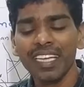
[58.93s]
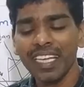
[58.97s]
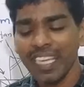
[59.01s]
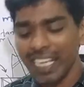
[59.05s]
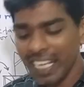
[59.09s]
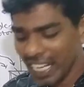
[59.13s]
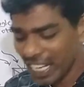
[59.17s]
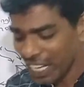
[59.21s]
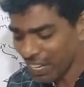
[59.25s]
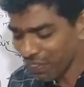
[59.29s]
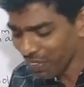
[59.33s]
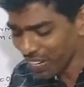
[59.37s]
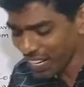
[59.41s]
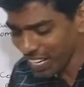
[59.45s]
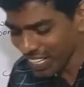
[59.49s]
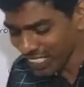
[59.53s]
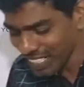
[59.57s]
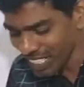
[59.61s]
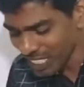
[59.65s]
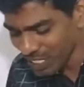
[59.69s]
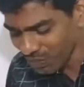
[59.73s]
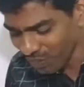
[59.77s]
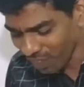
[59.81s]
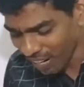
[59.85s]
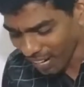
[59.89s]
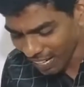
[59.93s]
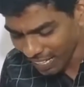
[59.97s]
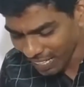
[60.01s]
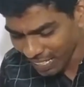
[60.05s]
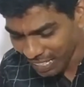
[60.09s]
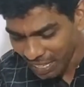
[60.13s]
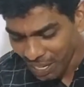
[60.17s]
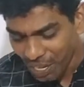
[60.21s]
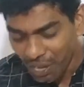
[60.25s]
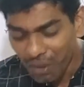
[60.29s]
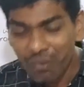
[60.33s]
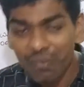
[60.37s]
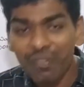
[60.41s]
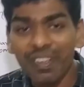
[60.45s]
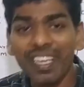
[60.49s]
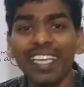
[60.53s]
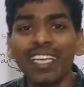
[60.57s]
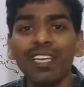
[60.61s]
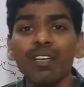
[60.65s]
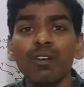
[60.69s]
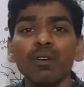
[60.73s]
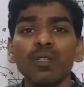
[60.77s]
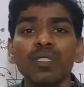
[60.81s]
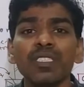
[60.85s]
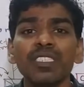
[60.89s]
Even in this one, we
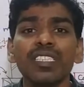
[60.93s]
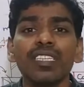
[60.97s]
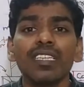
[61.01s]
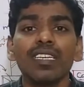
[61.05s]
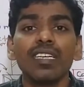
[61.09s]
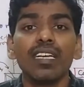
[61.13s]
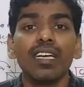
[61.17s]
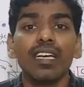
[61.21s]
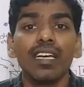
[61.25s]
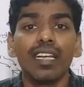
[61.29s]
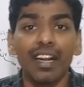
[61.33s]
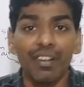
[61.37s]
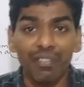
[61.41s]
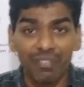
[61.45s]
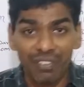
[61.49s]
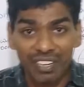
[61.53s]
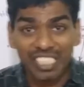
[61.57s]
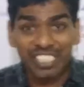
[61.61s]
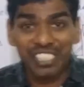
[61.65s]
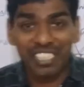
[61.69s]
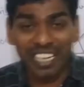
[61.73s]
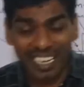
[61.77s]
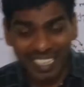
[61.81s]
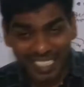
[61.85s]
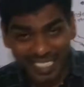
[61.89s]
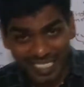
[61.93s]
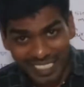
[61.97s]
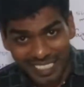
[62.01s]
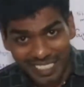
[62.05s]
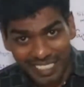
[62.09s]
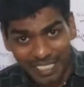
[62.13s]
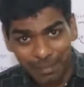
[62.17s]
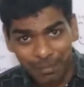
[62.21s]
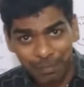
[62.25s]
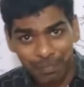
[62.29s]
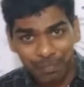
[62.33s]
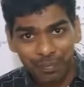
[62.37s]
use refrigerant.